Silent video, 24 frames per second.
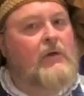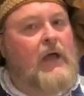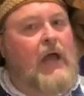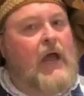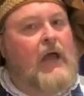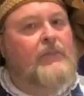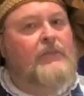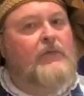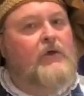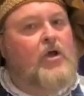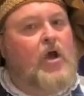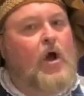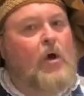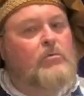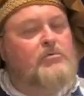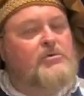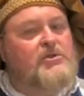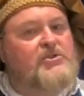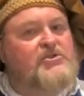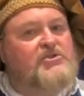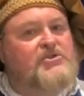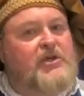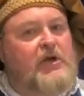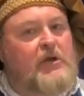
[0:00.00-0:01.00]
and the
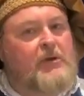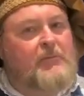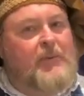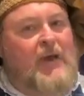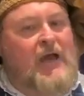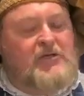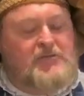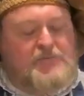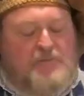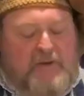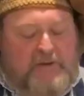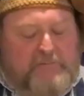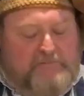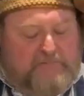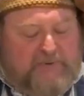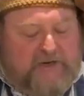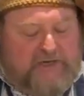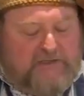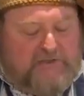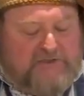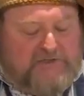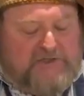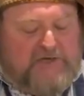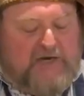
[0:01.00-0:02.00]
golden syrup has been
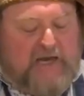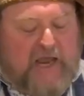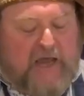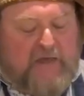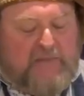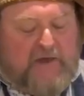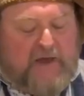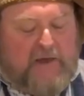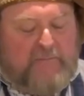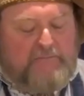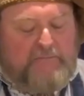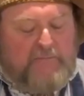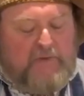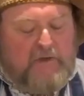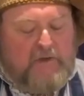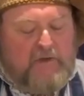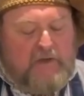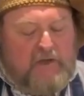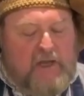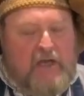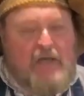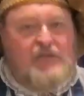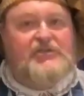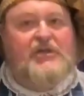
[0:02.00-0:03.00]
beaten together,
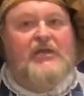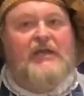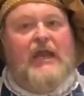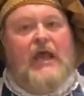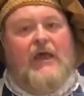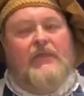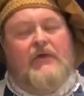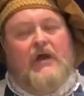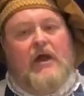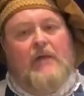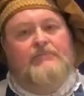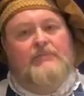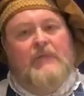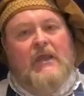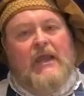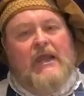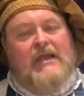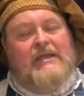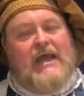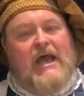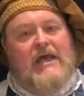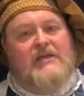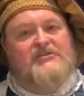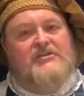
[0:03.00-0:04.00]
and together
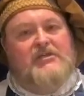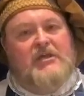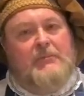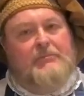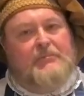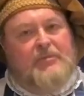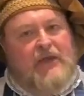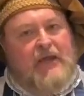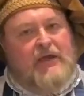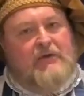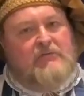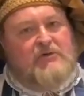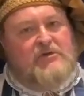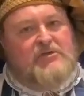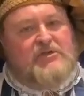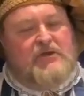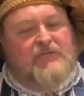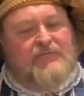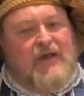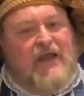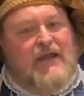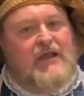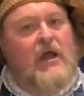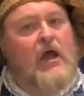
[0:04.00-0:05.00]
it has the appearance
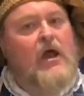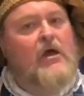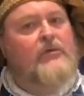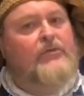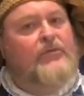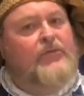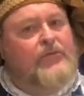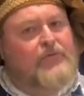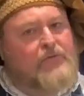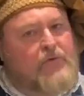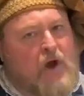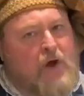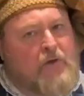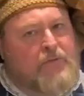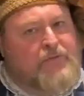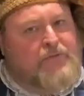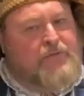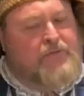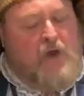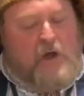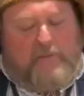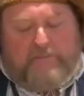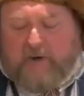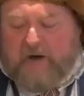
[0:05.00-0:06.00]
of a
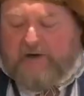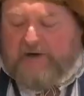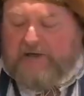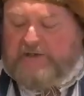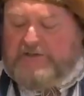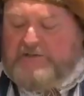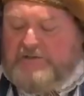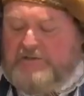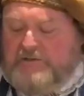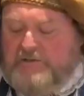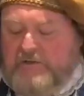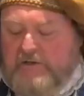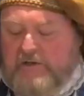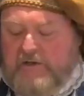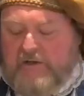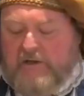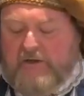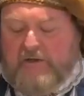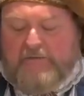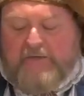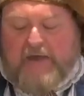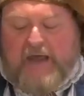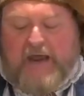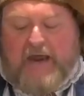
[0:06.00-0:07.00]
froth upon it,
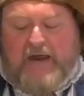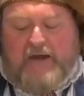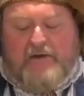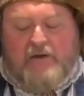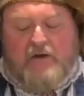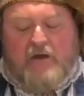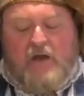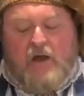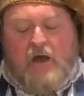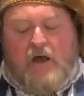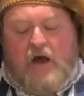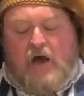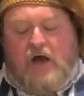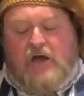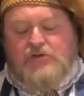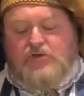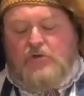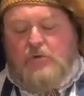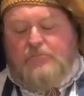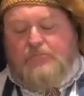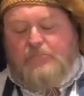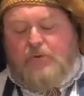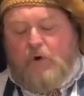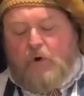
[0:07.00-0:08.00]
then I
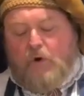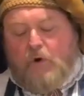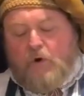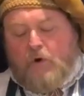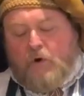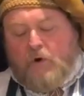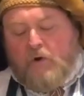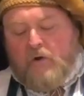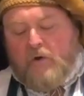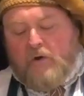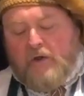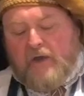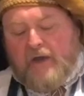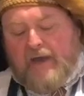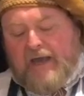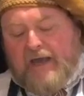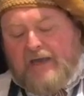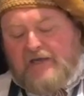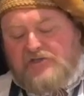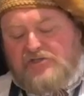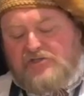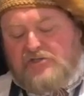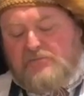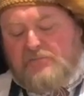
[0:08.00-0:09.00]
do pour
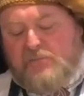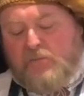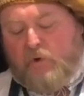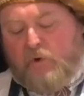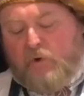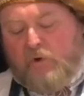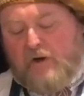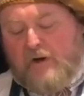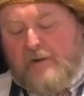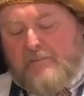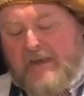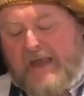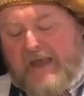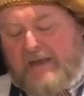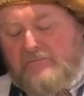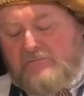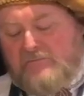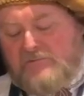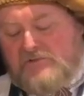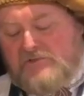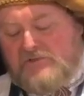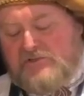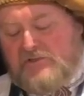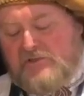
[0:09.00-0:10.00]
a small
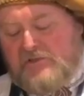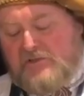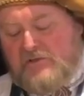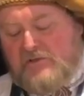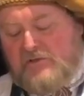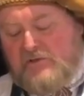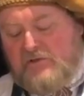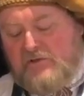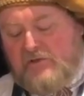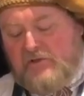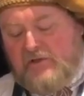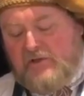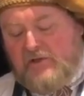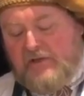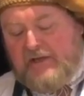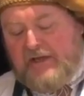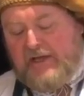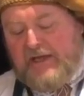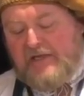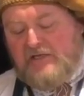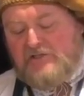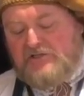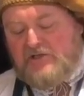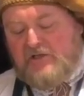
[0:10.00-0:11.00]
amount
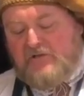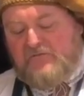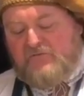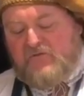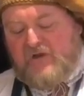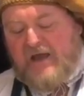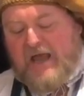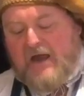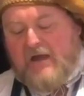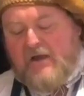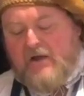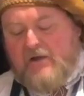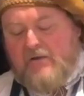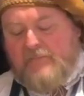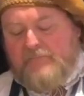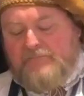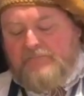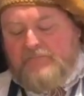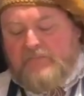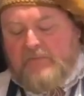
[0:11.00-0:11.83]
into the flour,